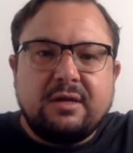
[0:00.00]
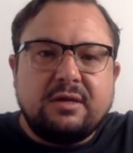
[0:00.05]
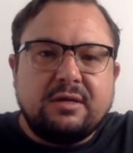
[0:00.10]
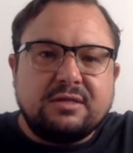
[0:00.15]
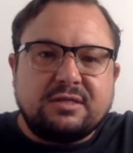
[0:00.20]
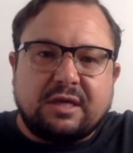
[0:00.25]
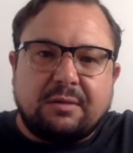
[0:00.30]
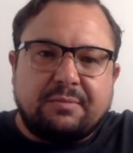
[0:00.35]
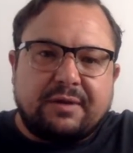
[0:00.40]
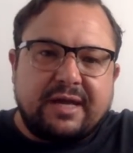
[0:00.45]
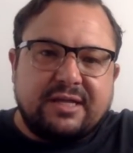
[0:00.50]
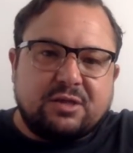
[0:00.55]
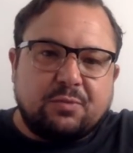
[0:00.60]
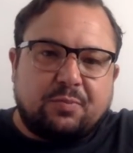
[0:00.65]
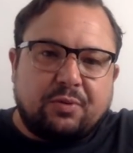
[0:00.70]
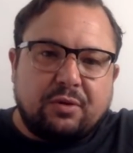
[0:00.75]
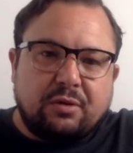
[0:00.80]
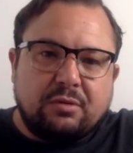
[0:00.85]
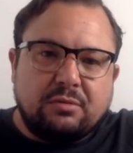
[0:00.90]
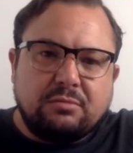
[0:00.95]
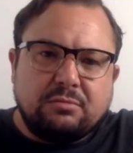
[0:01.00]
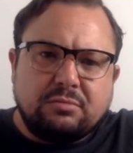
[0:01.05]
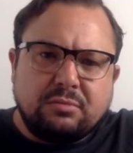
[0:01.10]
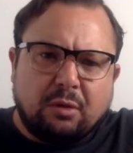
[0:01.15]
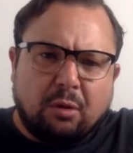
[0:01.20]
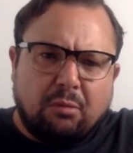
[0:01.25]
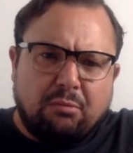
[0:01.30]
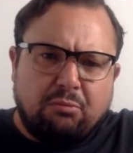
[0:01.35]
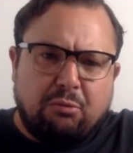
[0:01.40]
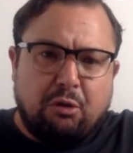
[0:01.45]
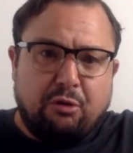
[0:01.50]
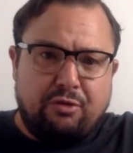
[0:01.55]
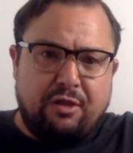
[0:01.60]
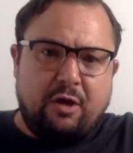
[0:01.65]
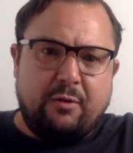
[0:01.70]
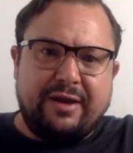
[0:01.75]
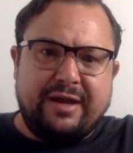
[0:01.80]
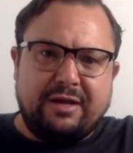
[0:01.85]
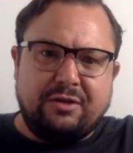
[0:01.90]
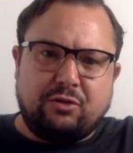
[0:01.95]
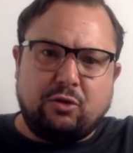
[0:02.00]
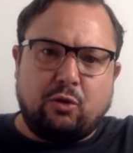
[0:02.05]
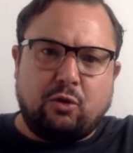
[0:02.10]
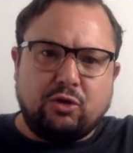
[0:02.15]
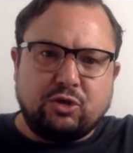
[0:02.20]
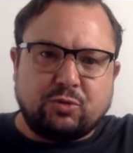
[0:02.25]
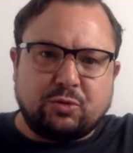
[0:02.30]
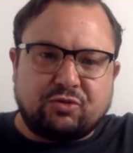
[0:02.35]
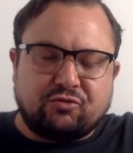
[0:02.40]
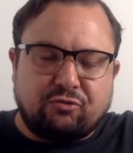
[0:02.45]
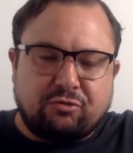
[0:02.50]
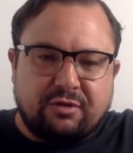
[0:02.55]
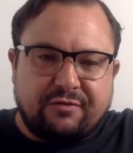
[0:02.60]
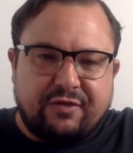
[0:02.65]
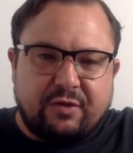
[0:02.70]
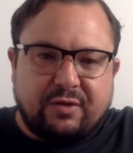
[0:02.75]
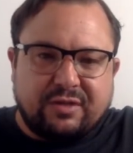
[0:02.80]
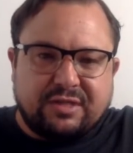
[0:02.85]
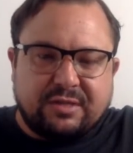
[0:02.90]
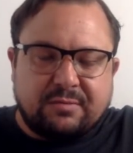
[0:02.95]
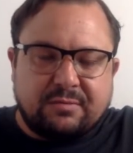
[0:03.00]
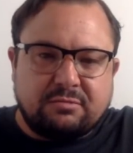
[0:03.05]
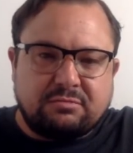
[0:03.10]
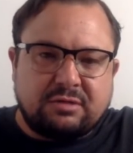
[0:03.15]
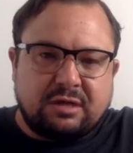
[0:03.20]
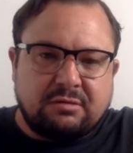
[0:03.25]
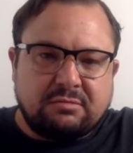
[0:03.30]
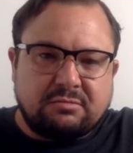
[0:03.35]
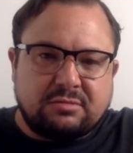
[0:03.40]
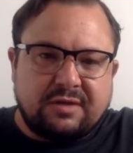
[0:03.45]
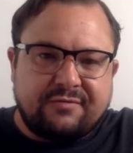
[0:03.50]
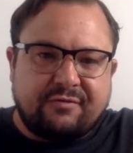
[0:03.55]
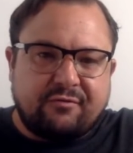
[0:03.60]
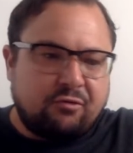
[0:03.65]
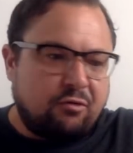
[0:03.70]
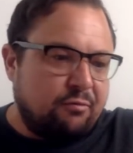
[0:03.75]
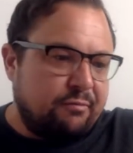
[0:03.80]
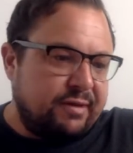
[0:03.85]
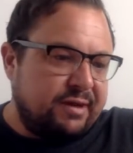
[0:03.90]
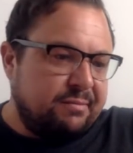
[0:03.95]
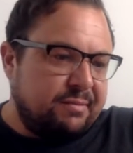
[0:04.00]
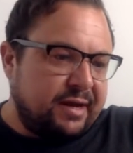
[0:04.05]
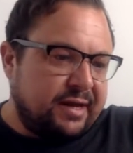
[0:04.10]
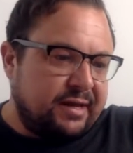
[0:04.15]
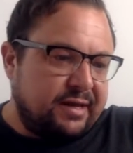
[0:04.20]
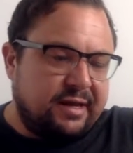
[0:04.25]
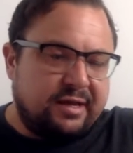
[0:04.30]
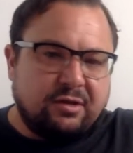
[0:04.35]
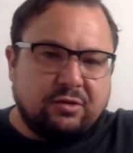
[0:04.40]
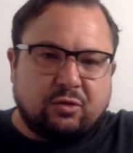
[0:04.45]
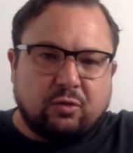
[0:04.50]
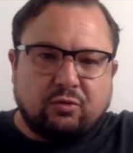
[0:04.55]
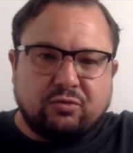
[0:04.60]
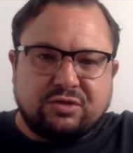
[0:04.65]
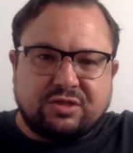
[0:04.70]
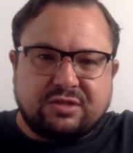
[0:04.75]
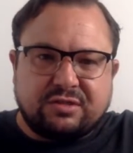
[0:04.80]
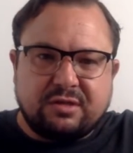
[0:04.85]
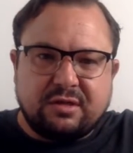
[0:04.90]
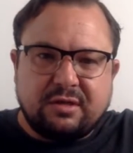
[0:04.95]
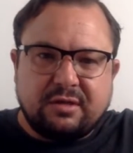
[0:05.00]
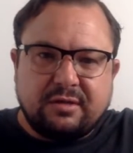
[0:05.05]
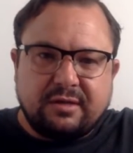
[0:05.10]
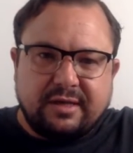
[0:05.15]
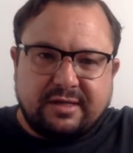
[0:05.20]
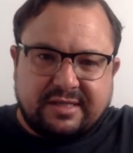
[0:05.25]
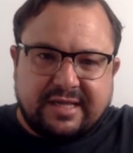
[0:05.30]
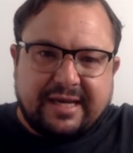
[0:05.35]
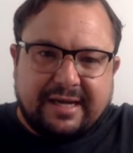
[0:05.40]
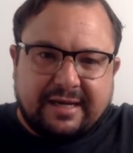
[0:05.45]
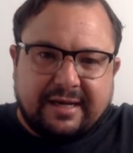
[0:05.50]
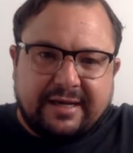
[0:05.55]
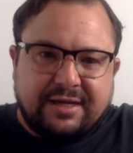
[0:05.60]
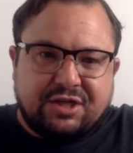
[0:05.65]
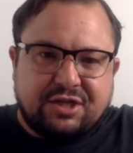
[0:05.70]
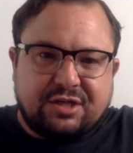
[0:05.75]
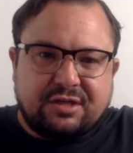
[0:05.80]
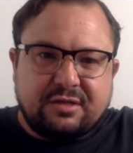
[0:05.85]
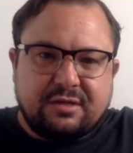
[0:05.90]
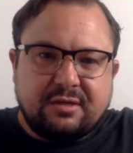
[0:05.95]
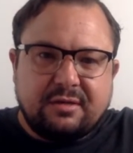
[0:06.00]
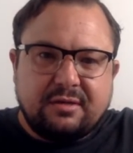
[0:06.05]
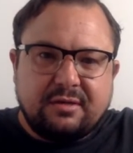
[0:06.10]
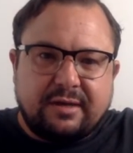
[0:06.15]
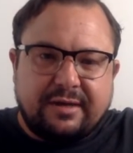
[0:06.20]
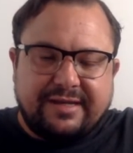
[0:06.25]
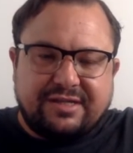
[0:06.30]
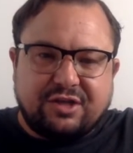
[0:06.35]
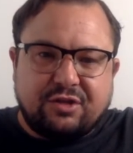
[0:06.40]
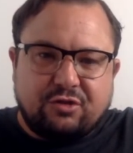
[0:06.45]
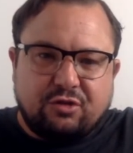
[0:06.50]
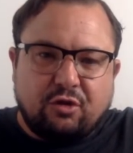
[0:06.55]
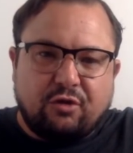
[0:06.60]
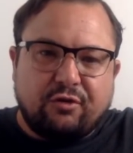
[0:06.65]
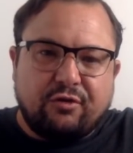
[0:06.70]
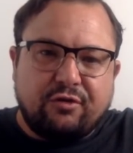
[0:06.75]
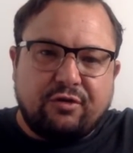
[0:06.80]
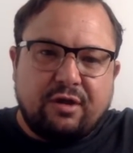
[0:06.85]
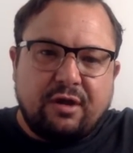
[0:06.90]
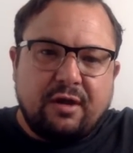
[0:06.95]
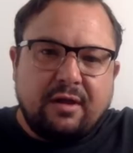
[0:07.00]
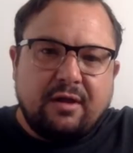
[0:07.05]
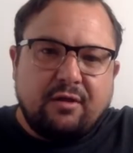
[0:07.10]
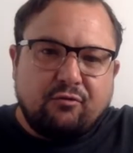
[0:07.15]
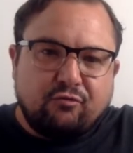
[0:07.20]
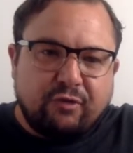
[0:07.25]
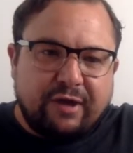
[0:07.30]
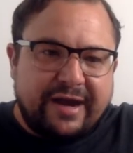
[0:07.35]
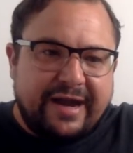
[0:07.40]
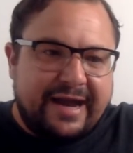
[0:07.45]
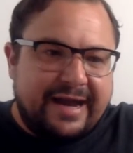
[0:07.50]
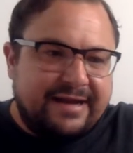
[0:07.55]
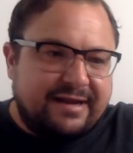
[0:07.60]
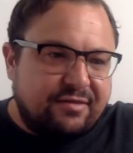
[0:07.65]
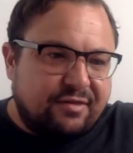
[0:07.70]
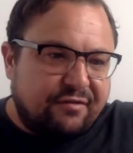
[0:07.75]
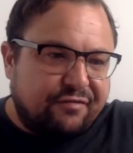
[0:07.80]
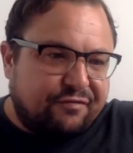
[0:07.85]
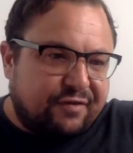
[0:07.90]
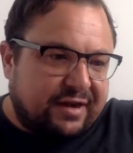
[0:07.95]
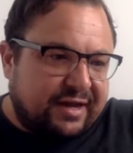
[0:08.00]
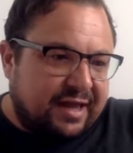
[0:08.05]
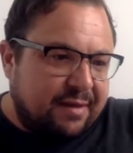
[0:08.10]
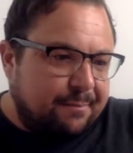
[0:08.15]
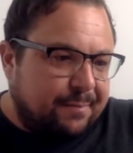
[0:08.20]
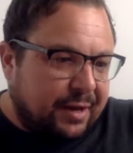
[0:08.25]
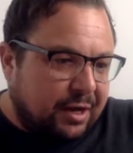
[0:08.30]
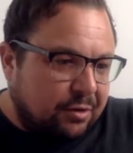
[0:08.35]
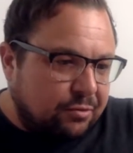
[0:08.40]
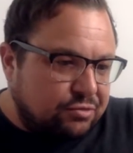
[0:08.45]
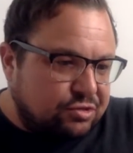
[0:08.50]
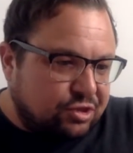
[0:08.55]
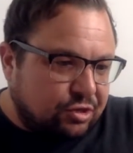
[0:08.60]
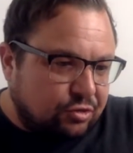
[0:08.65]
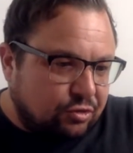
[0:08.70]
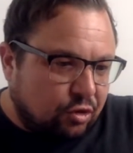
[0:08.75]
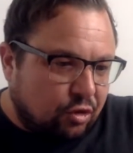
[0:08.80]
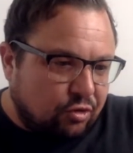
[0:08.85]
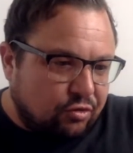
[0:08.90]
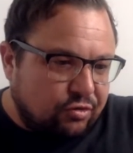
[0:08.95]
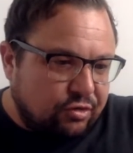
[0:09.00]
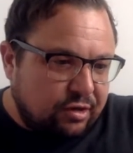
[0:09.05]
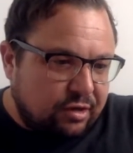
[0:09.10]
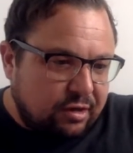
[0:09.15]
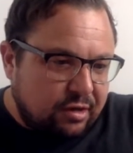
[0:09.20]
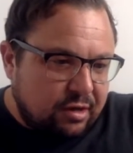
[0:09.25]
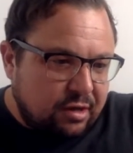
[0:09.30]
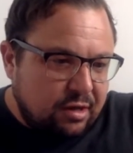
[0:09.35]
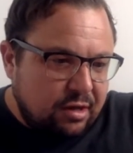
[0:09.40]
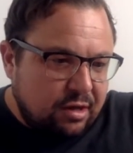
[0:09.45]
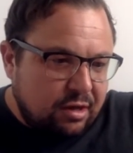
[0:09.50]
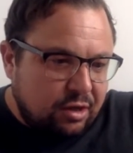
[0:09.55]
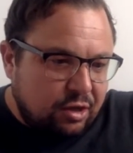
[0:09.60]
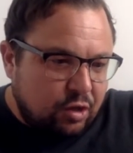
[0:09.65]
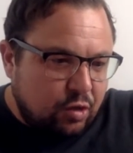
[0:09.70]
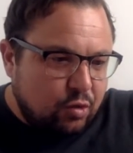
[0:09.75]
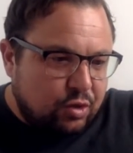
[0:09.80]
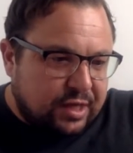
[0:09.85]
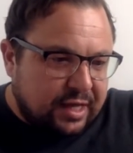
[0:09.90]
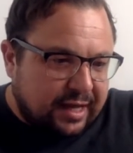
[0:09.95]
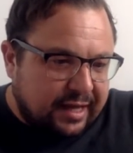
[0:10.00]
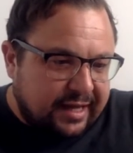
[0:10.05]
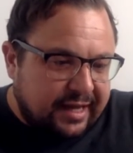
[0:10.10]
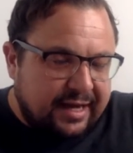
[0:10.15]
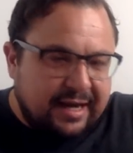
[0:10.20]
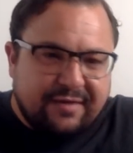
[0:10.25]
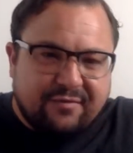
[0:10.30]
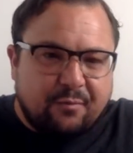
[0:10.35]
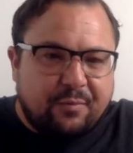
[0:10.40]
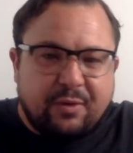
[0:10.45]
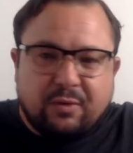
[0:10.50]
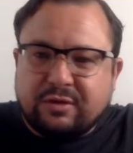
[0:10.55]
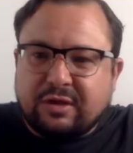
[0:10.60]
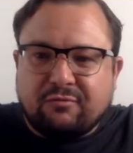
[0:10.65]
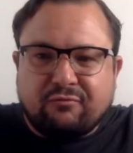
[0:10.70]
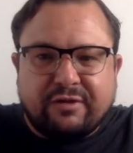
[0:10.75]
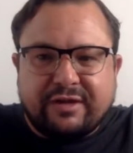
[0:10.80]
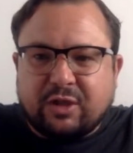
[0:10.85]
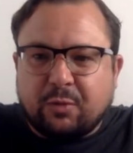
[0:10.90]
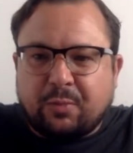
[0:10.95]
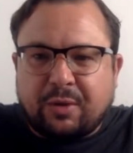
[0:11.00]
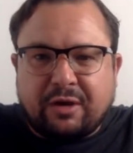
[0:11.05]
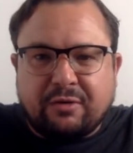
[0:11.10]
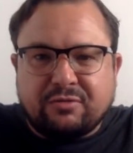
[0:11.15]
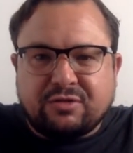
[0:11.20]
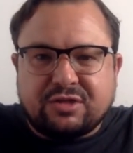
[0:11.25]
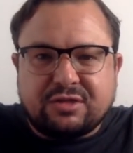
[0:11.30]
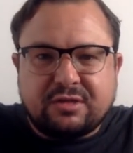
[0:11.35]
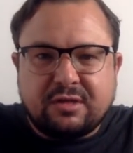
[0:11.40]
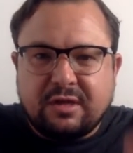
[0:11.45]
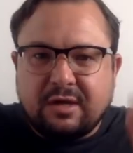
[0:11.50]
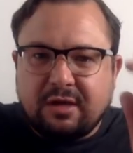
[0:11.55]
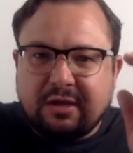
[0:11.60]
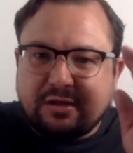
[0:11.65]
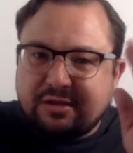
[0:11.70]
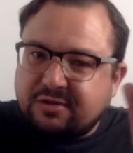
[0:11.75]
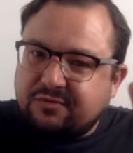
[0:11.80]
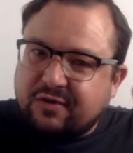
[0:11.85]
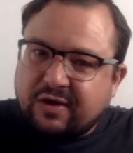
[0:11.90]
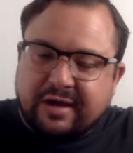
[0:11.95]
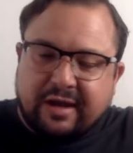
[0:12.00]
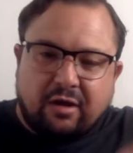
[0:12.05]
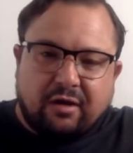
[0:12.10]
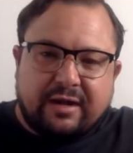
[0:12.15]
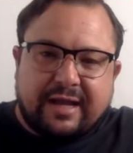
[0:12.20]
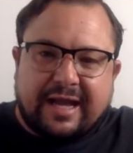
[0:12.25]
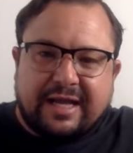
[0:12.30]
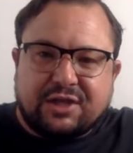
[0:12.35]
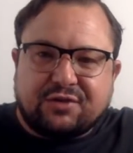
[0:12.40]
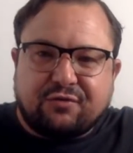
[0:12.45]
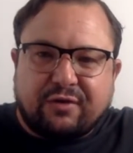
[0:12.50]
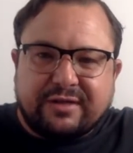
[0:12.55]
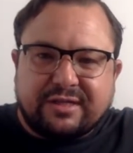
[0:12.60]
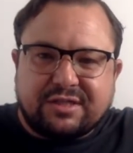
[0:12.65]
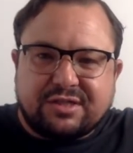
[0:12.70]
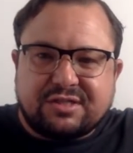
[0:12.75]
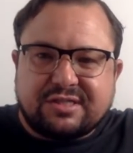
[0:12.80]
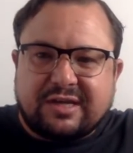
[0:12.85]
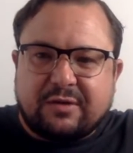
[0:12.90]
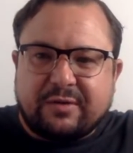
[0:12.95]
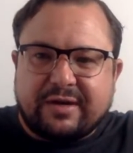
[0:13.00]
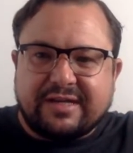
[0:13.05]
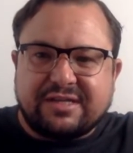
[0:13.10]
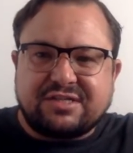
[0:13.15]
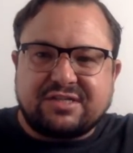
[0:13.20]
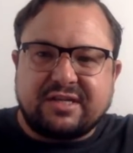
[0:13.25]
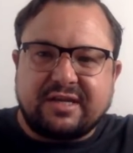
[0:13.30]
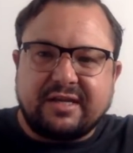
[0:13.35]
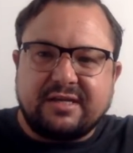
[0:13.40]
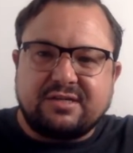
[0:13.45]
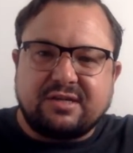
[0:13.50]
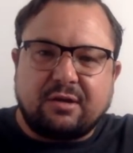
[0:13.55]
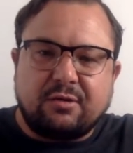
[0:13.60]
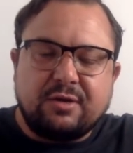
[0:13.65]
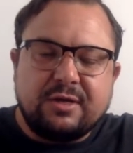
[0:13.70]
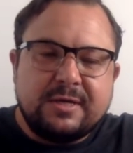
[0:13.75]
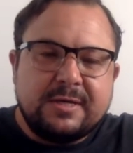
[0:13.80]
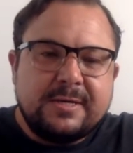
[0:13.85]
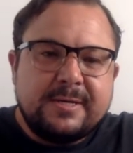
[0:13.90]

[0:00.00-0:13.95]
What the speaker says: Some geezer put, no, Ian Dawes? What's wrong with you? I said, well, no, nothing wrong with me, mate. Ian Dawes is English and it's a non... Read the fucking post. Non-UK 11. People don't read the post. It's fucking like catchphrase. They just say what they see. So